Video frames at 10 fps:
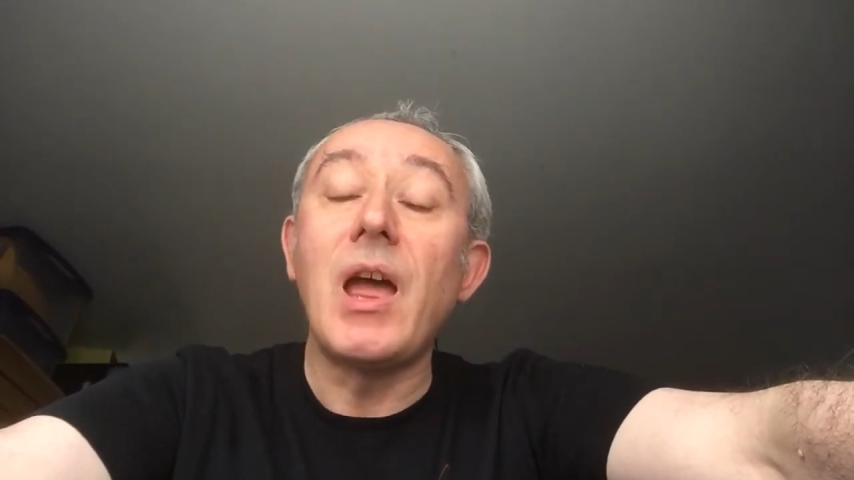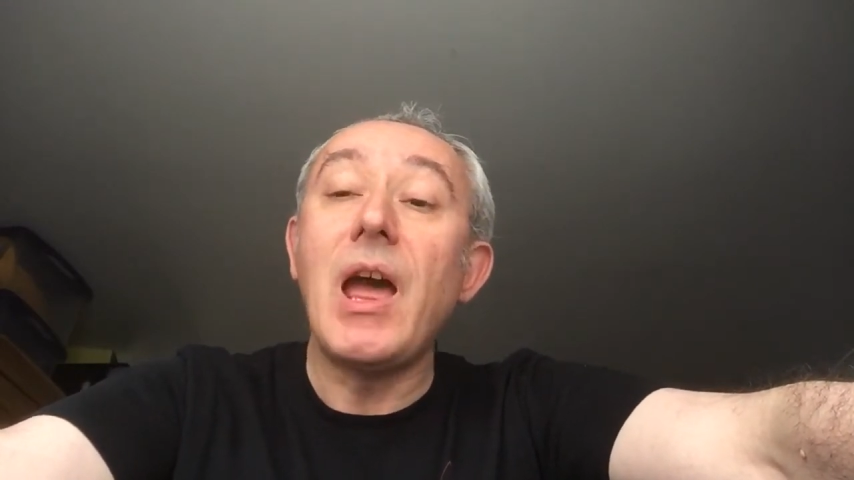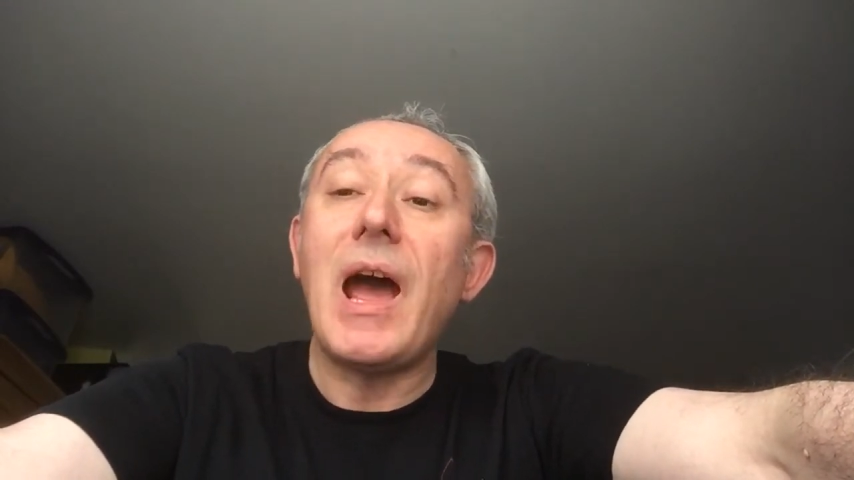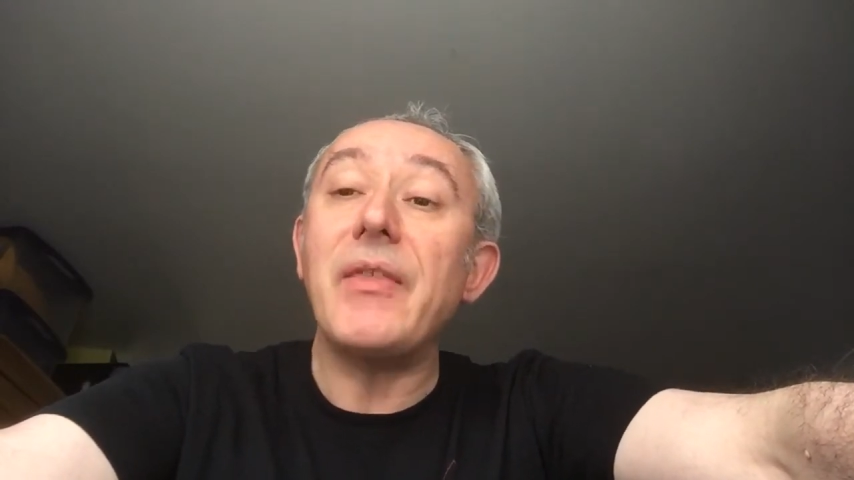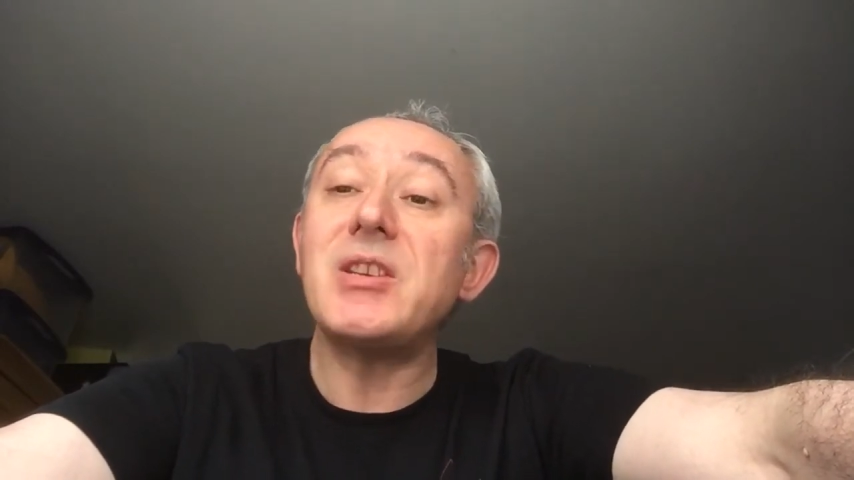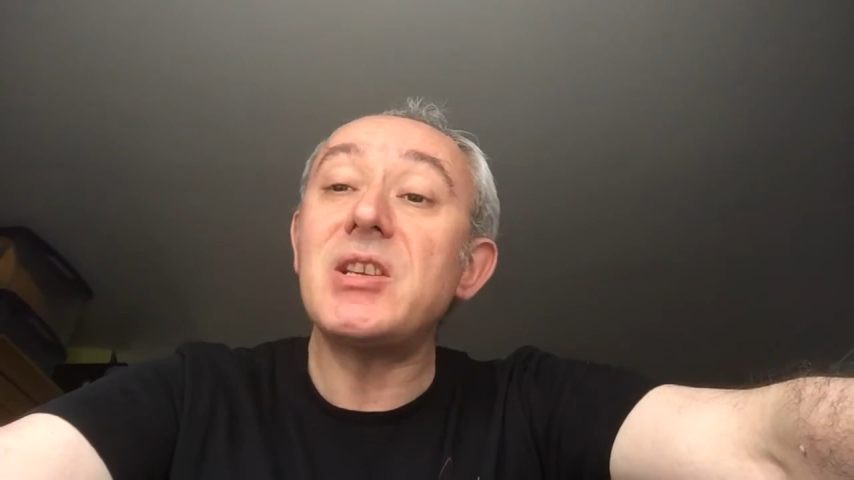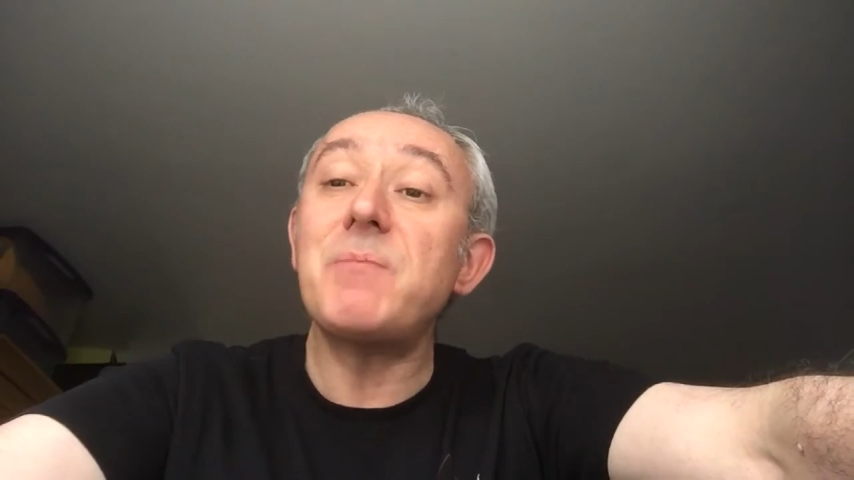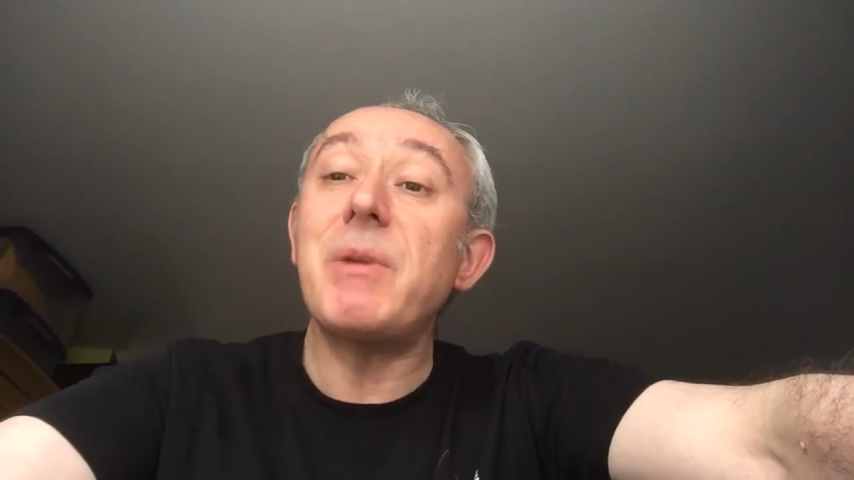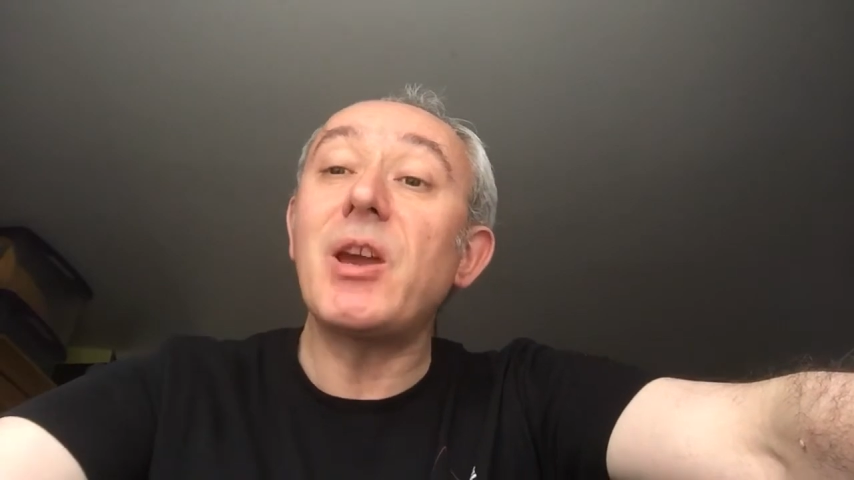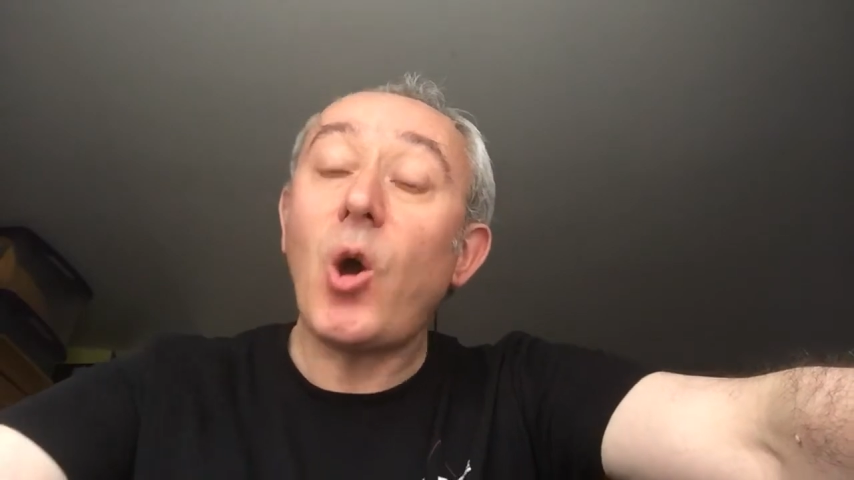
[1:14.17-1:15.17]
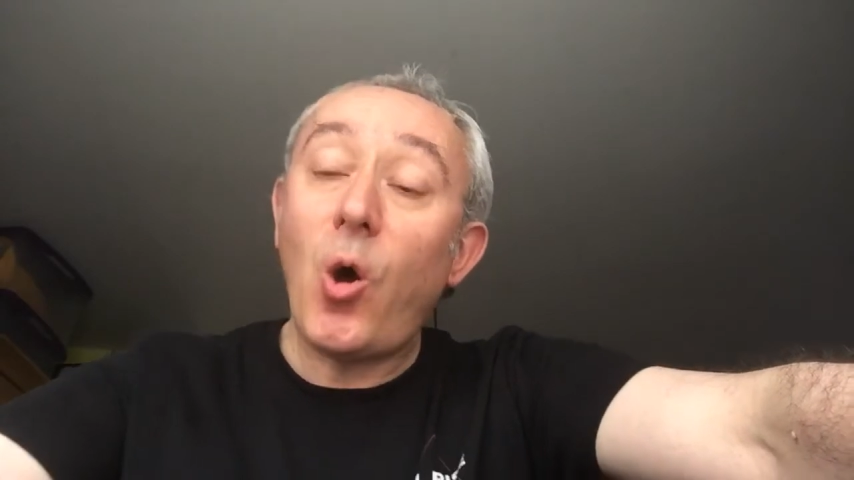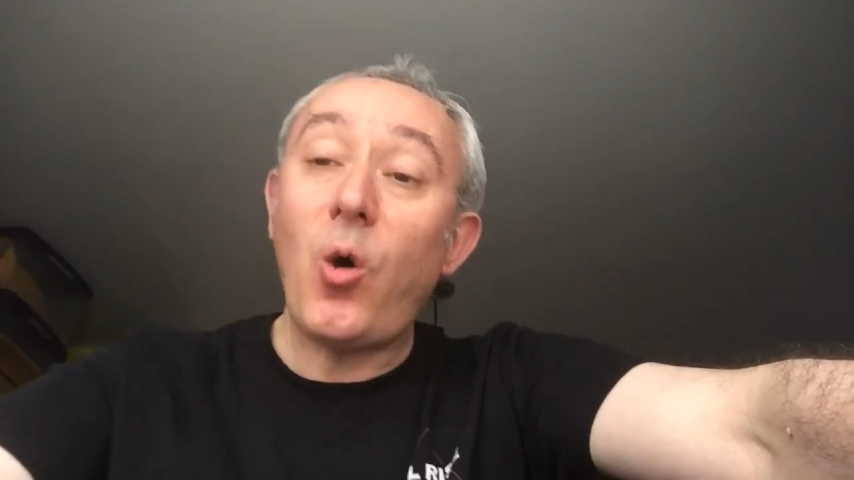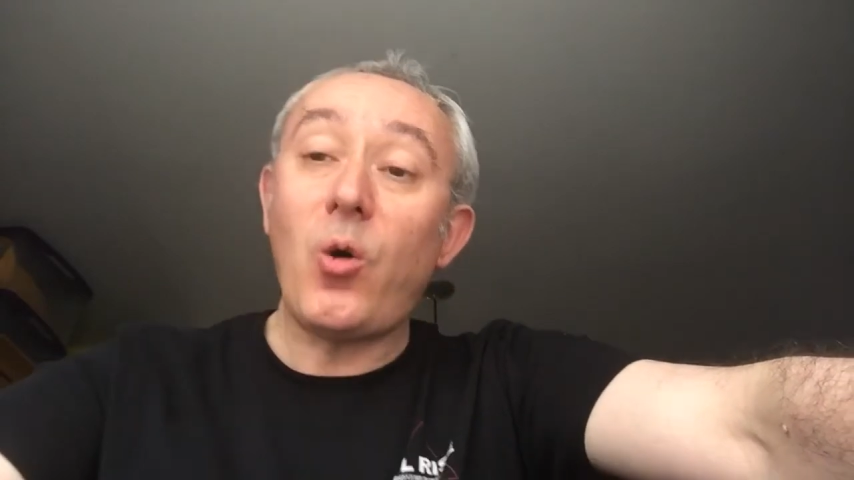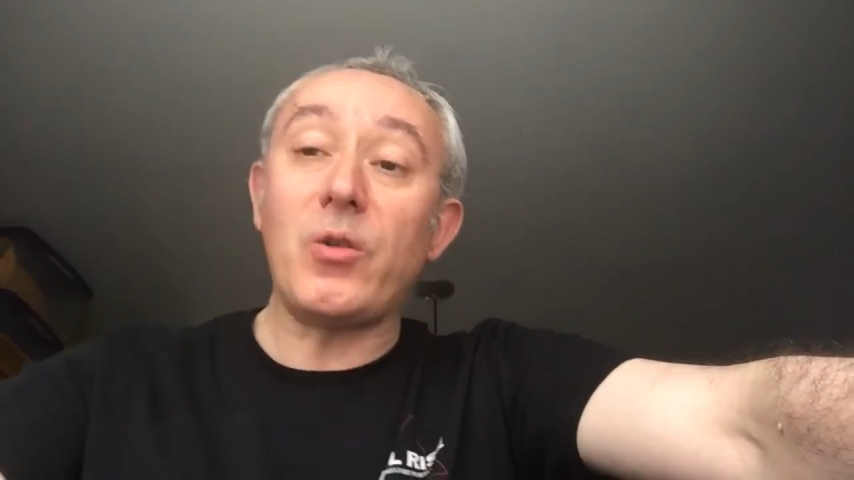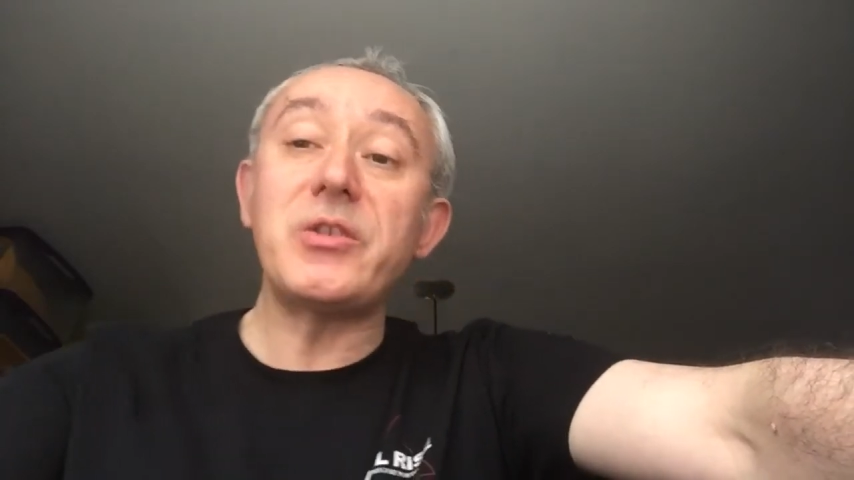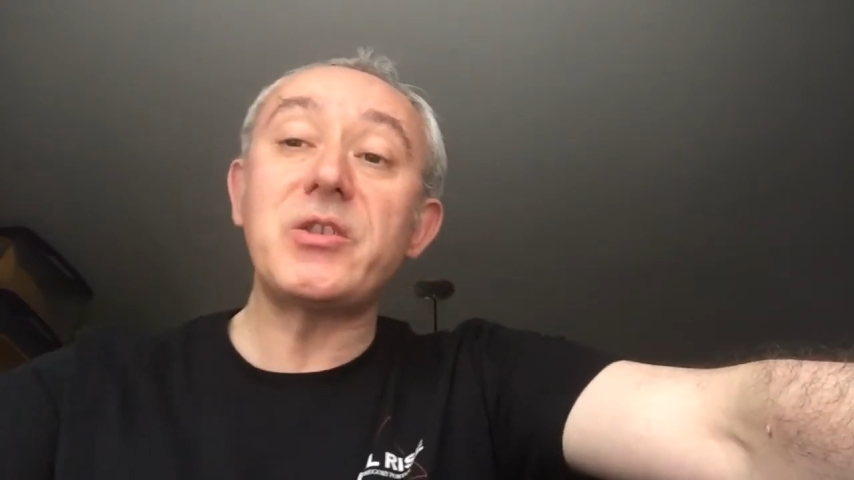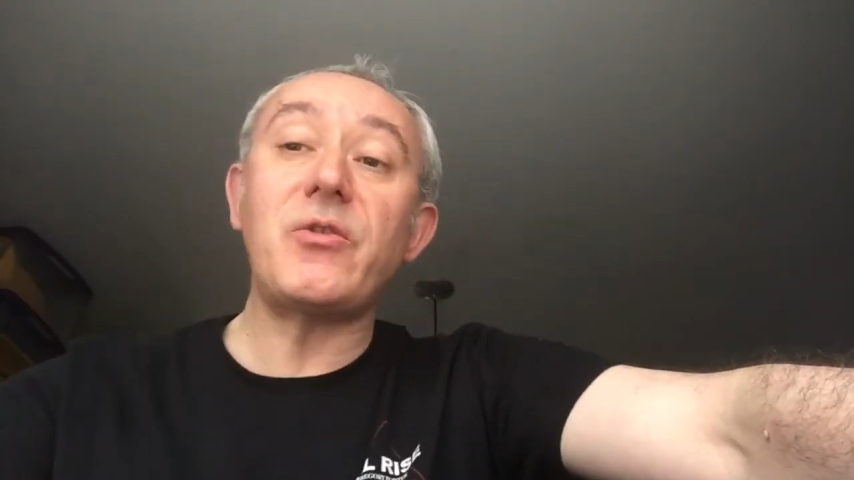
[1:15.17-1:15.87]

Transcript: And this is because